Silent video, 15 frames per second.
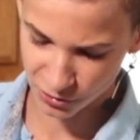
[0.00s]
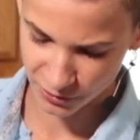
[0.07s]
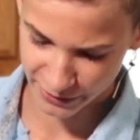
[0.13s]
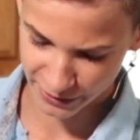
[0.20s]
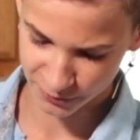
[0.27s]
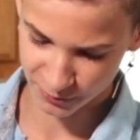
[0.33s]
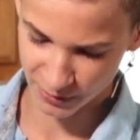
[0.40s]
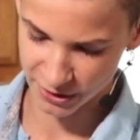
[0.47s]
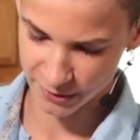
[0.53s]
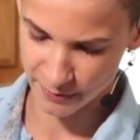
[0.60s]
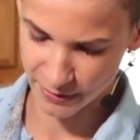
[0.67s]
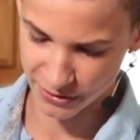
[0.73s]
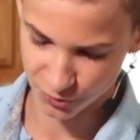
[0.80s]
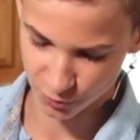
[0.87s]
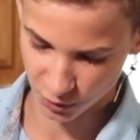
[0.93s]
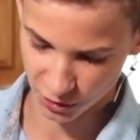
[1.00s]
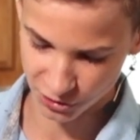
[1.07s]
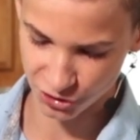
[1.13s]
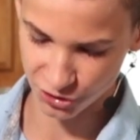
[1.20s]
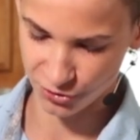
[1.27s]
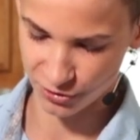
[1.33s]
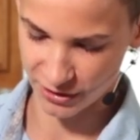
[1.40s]
Clinic recommends
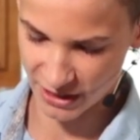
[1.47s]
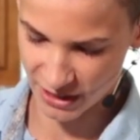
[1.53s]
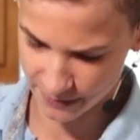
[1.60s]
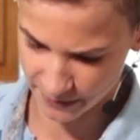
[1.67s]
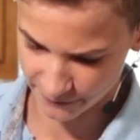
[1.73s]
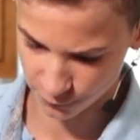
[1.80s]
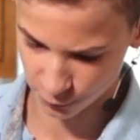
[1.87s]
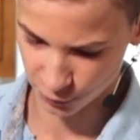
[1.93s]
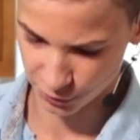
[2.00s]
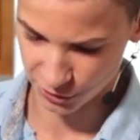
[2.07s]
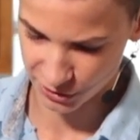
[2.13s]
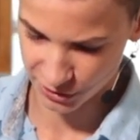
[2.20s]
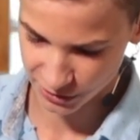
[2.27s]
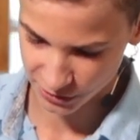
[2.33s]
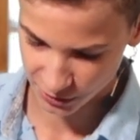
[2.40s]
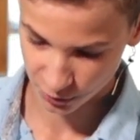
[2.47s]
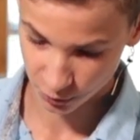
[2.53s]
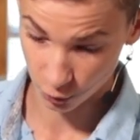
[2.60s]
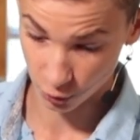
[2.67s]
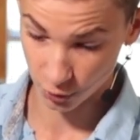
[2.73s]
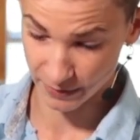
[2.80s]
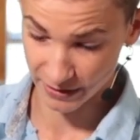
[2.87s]
washing your hand before eating
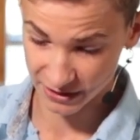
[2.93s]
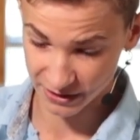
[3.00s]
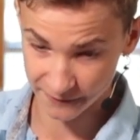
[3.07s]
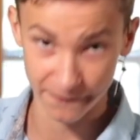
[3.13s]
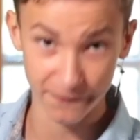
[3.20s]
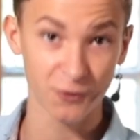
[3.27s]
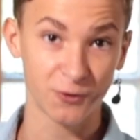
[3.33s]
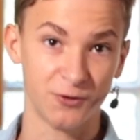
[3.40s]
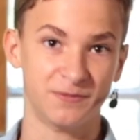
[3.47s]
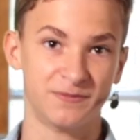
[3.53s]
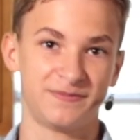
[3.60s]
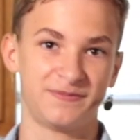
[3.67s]
or making food.